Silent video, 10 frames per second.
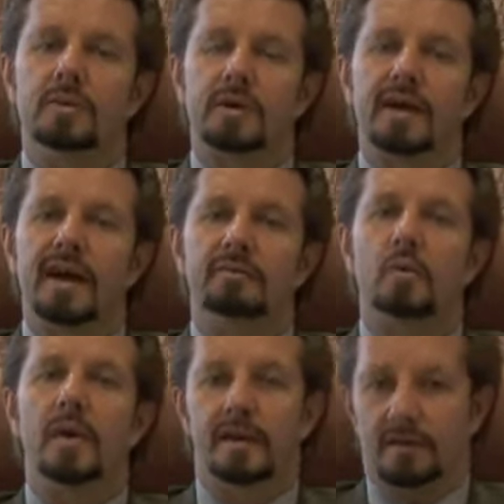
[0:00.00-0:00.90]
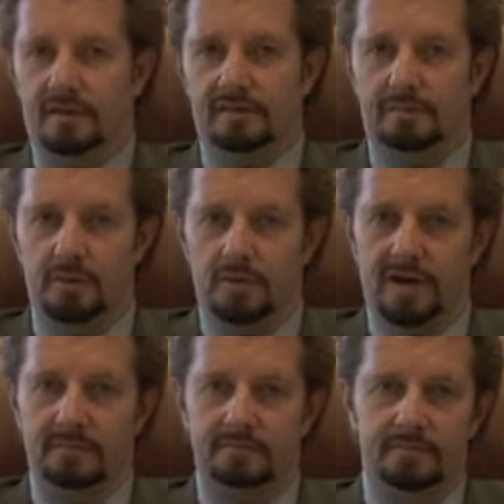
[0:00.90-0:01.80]
we're going to have a weight loss
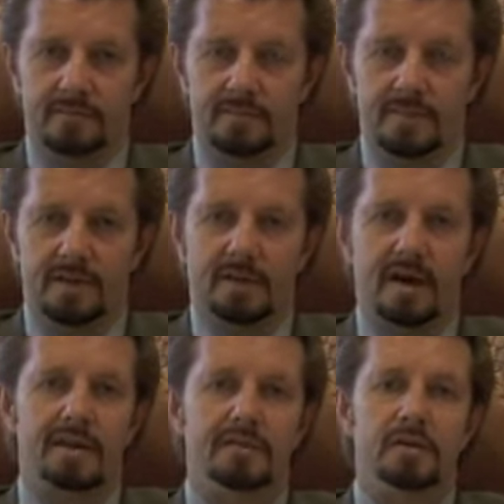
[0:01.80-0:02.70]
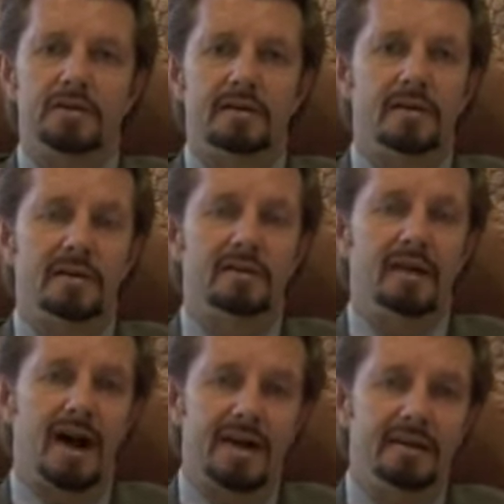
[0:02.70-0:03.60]
program. A lot of you just think
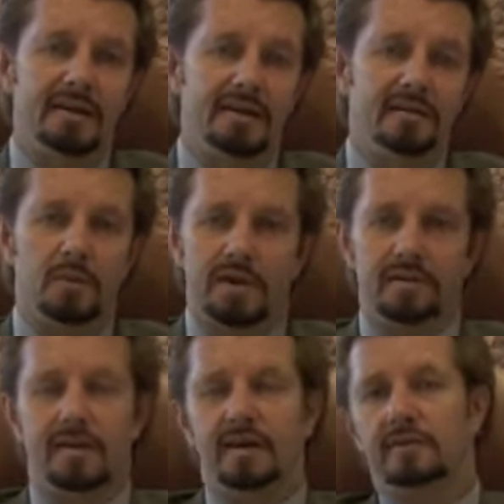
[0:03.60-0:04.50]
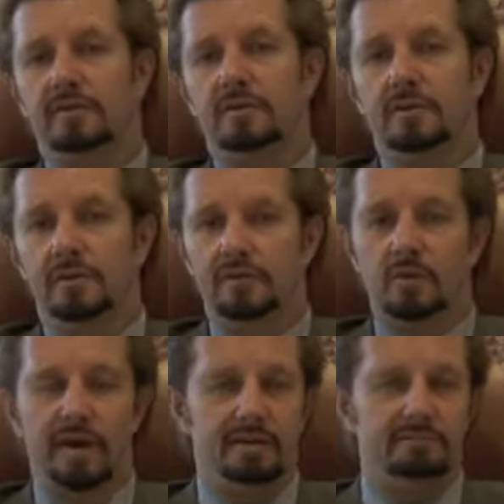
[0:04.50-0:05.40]
dieting is what it takes to lose
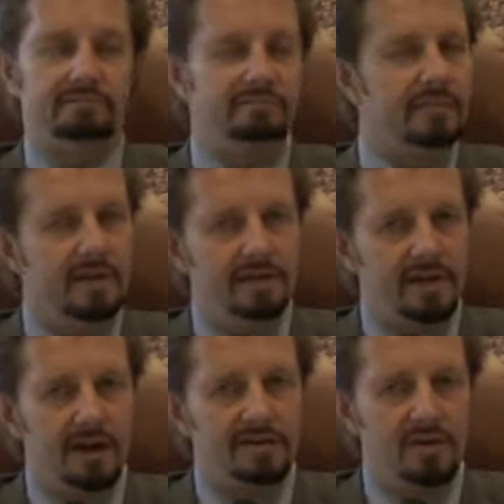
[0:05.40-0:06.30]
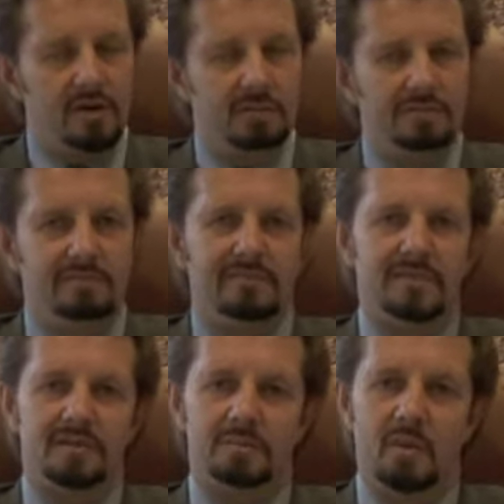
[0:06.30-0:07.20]
weight. It's not so.
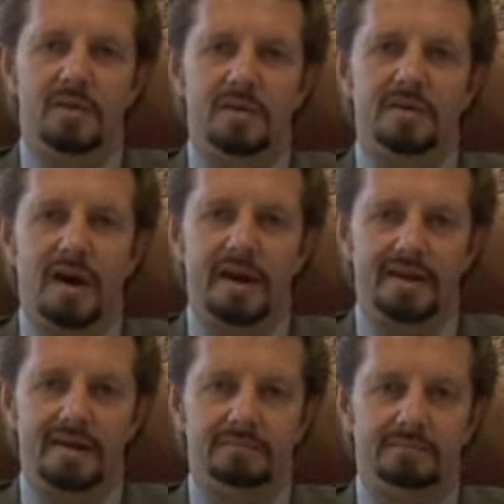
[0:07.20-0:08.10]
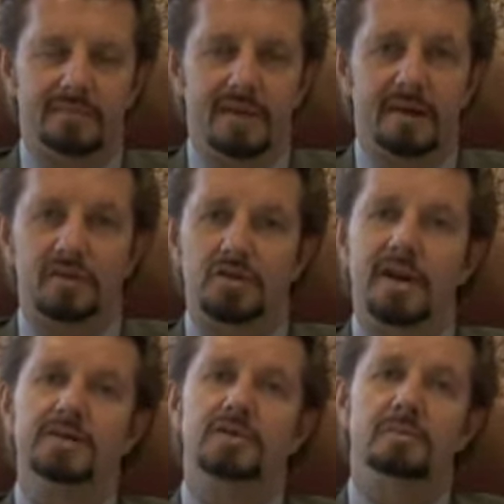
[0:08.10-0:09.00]
There's more than dieting. You have to
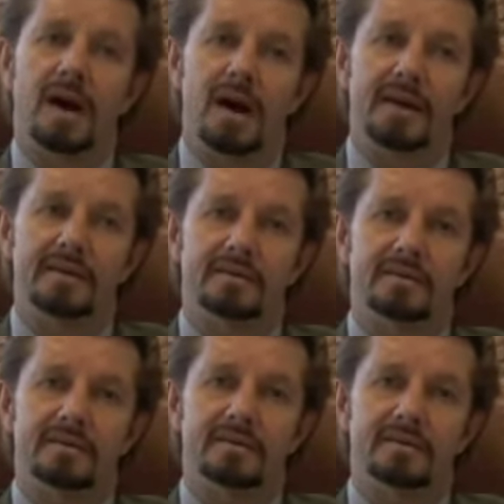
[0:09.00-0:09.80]
change your mind,